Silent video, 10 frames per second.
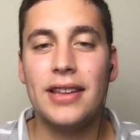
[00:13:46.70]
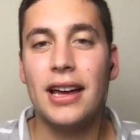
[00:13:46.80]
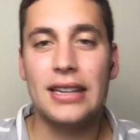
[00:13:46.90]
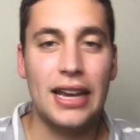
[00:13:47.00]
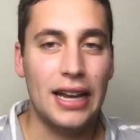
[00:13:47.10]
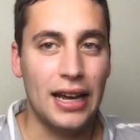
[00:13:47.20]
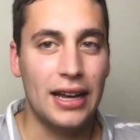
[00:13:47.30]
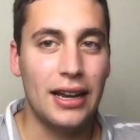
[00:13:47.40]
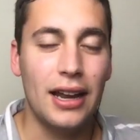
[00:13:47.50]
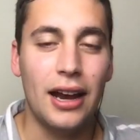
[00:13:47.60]
hot date
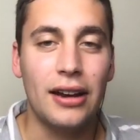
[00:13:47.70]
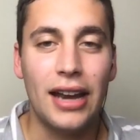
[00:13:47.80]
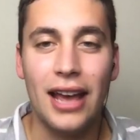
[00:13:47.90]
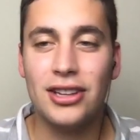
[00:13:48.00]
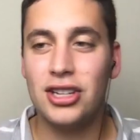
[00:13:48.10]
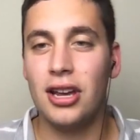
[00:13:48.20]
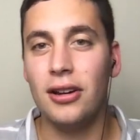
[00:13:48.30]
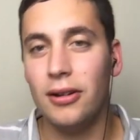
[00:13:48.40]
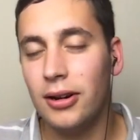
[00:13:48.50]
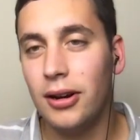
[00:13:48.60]
on our next
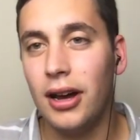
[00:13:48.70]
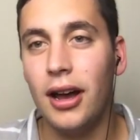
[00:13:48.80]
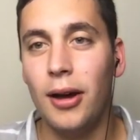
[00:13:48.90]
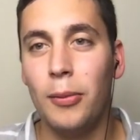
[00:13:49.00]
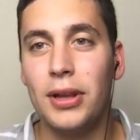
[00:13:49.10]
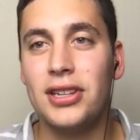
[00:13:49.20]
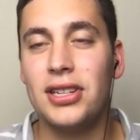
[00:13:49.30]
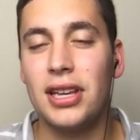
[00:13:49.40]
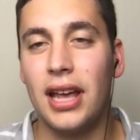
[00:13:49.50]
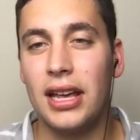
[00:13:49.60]
show,
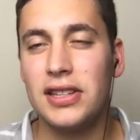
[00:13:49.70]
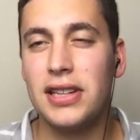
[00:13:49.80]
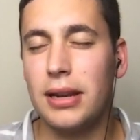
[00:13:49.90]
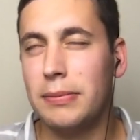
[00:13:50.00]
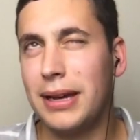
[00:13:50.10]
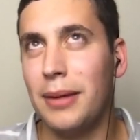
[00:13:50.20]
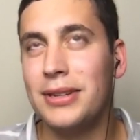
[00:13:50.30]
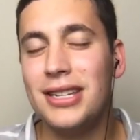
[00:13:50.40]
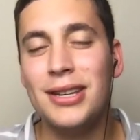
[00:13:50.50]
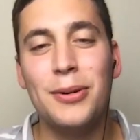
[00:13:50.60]
which I guess is going to be
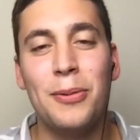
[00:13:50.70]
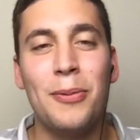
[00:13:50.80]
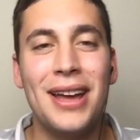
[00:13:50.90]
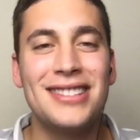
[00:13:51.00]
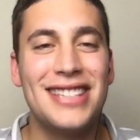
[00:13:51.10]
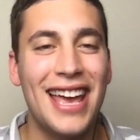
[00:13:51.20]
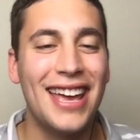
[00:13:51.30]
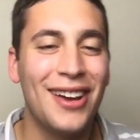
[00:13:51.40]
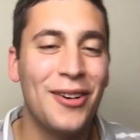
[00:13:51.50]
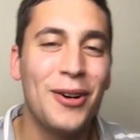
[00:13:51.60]
coming to you
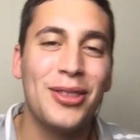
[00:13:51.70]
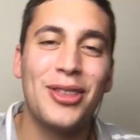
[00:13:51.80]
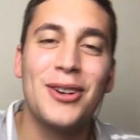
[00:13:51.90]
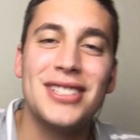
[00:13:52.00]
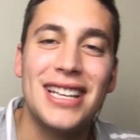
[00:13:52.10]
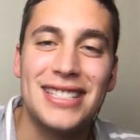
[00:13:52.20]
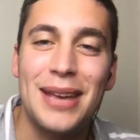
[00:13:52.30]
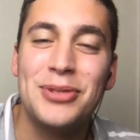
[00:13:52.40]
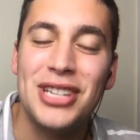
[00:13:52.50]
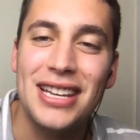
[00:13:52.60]
Wednesday or Thursday.
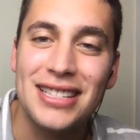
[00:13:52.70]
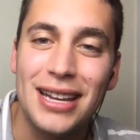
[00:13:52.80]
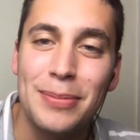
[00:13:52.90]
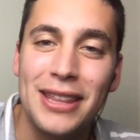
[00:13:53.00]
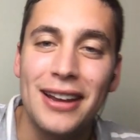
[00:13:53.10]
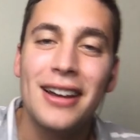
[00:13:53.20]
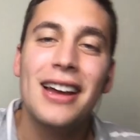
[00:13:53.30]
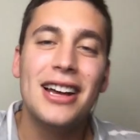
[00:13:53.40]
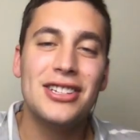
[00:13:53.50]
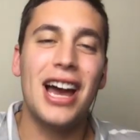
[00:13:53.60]
Sam Sheehan's going to be there.
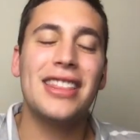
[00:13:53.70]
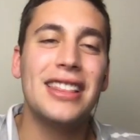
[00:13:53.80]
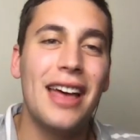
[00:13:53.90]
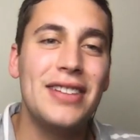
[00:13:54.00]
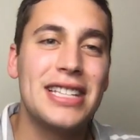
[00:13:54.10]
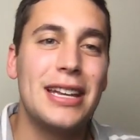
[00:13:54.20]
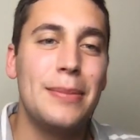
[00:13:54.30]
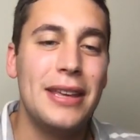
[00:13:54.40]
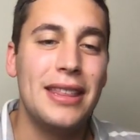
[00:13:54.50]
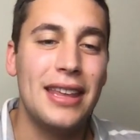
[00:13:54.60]
Jonathan Levy's going to be there.